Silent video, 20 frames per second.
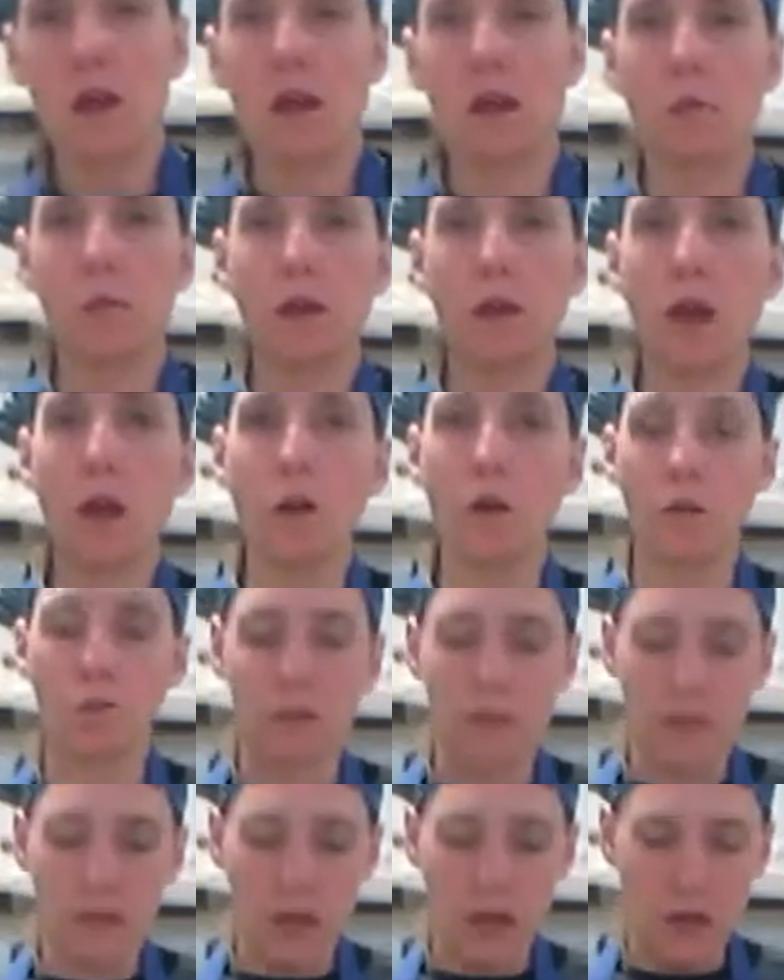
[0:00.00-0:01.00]
There we go.
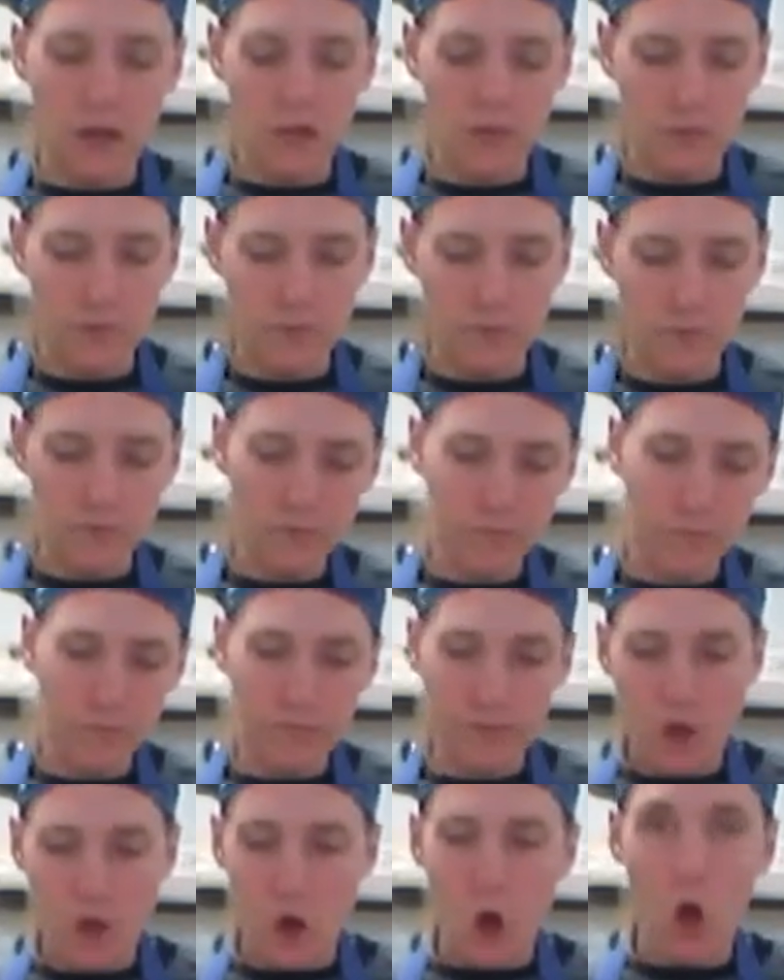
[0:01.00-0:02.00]
It's kind of a
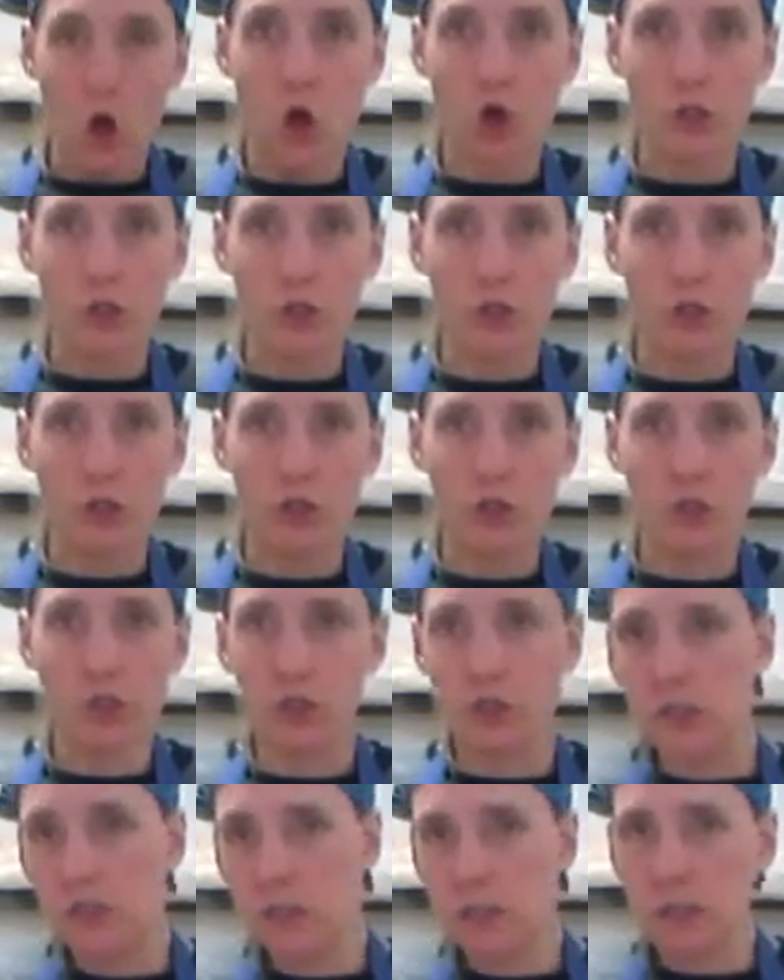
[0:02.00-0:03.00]

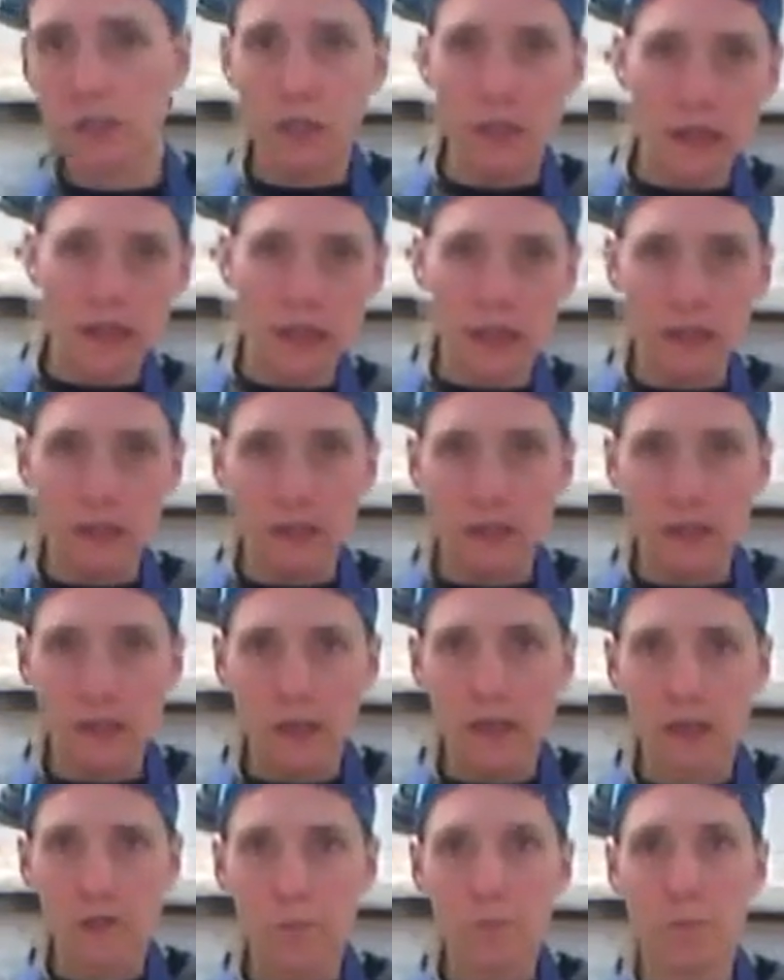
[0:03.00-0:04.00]
altered,
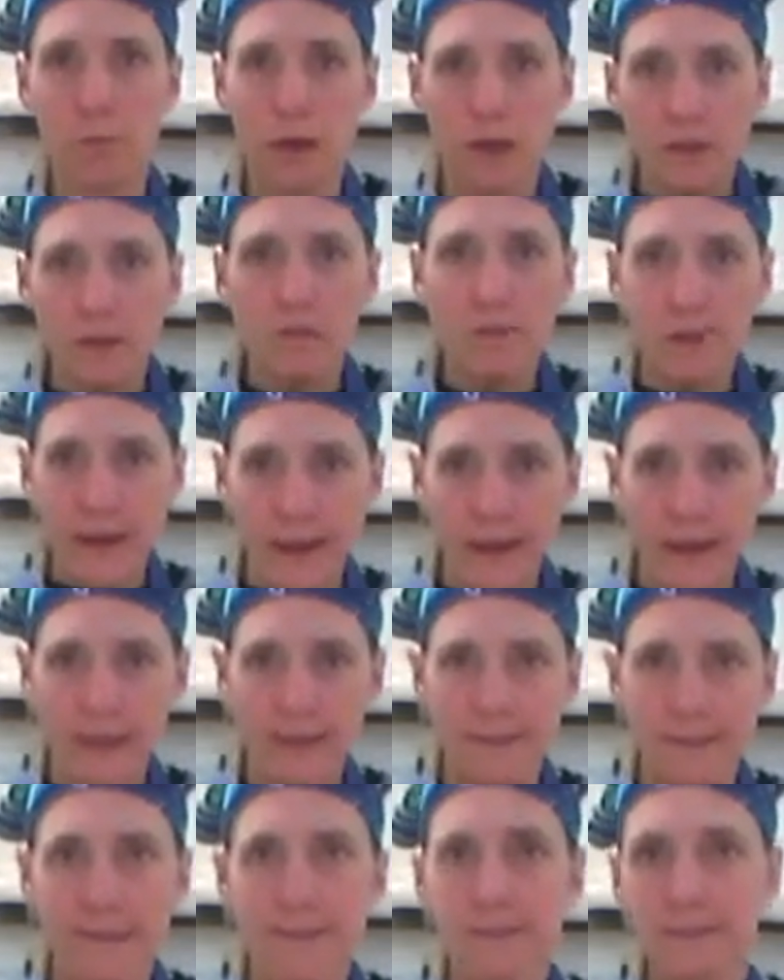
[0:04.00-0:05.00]
slightly bud
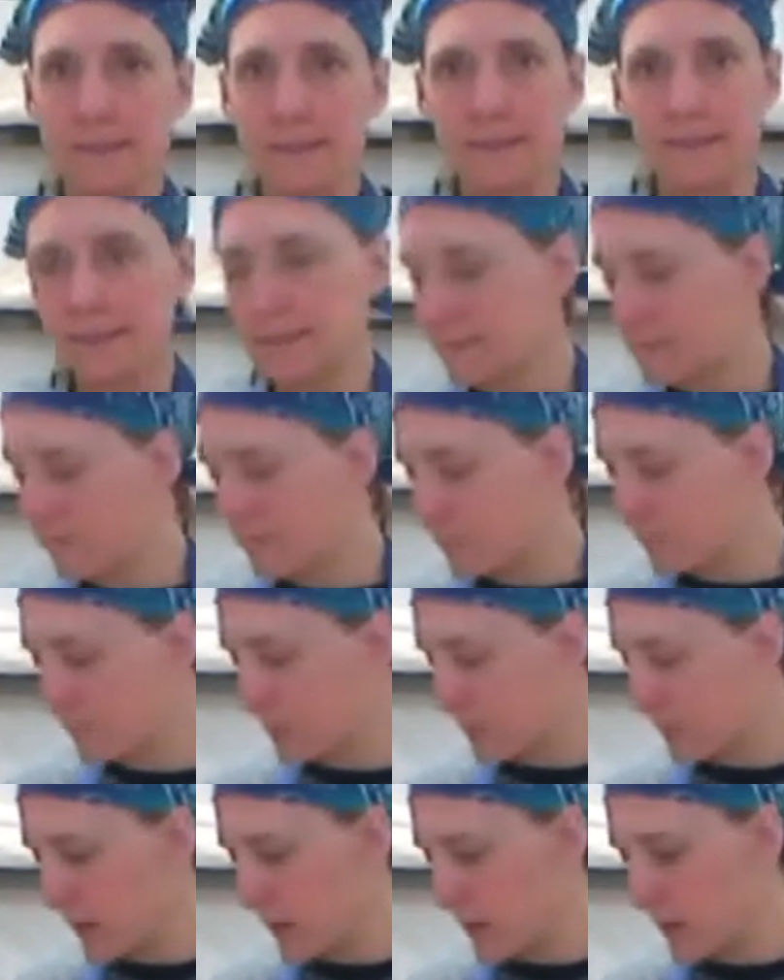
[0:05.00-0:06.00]
vase,
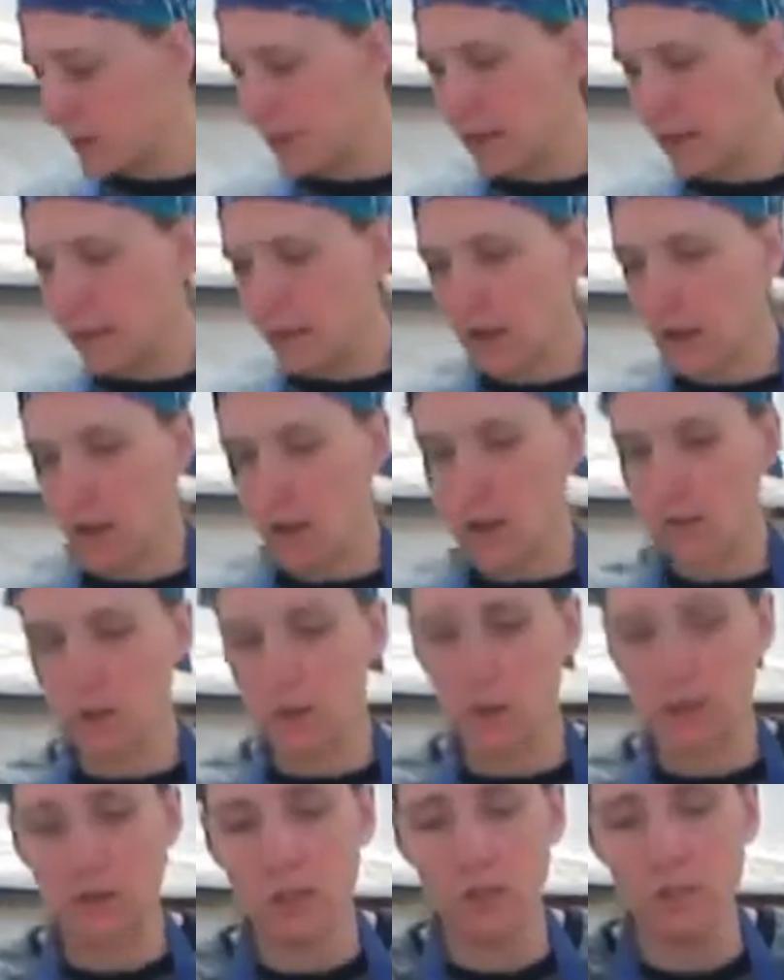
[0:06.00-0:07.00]
fun,
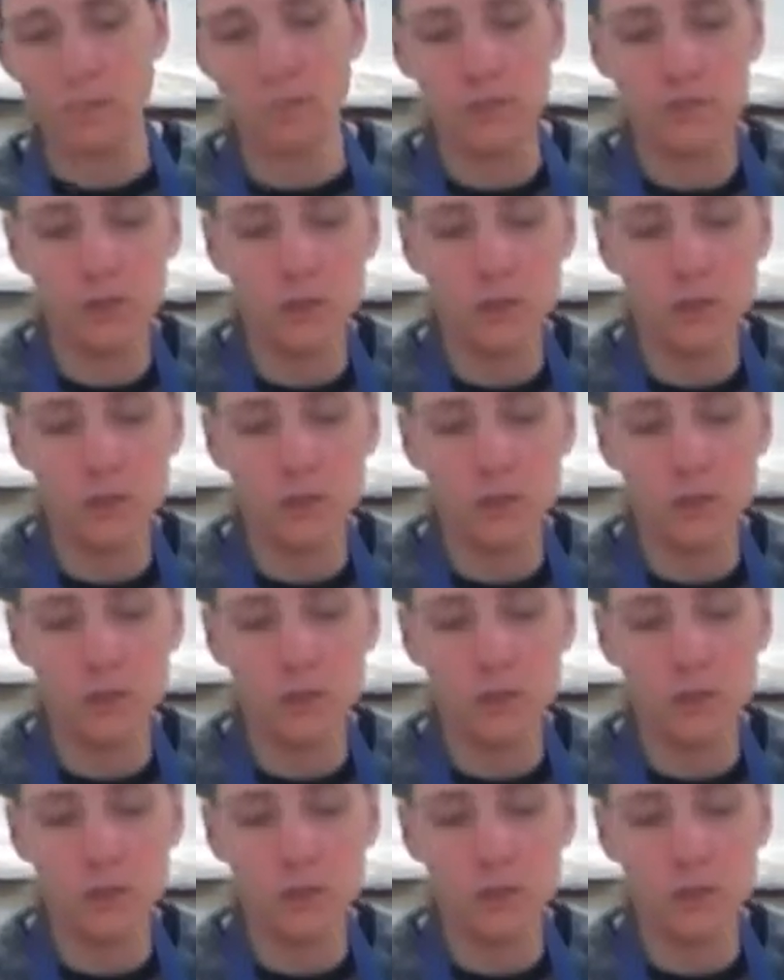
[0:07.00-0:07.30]
just an